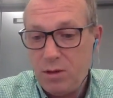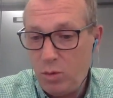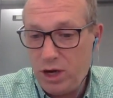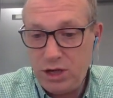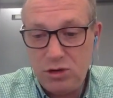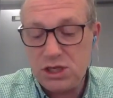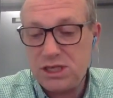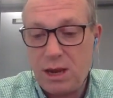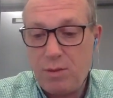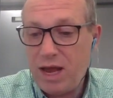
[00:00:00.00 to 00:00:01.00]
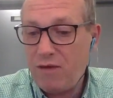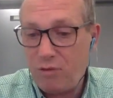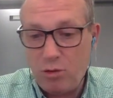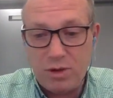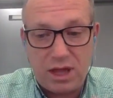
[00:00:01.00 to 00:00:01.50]
We can use the same
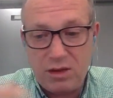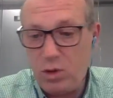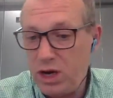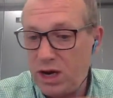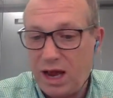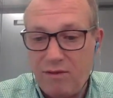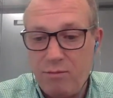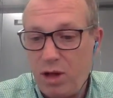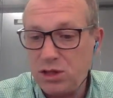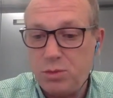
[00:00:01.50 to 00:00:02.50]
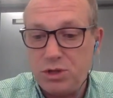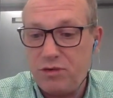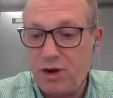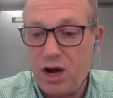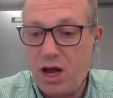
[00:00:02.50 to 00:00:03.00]
platform, and then we could have multiple
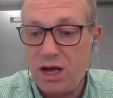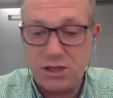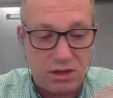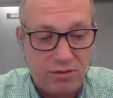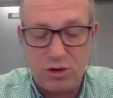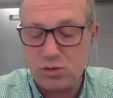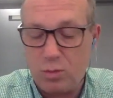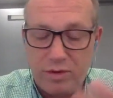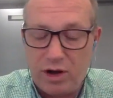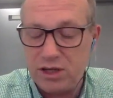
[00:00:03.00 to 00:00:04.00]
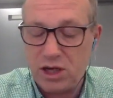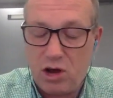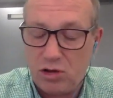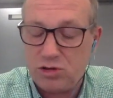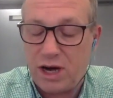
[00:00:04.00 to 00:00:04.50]
different guides. So the first one we've got is the
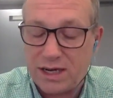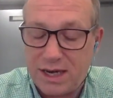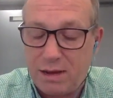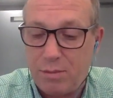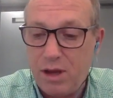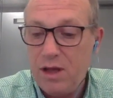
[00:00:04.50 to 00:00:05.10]
contract app.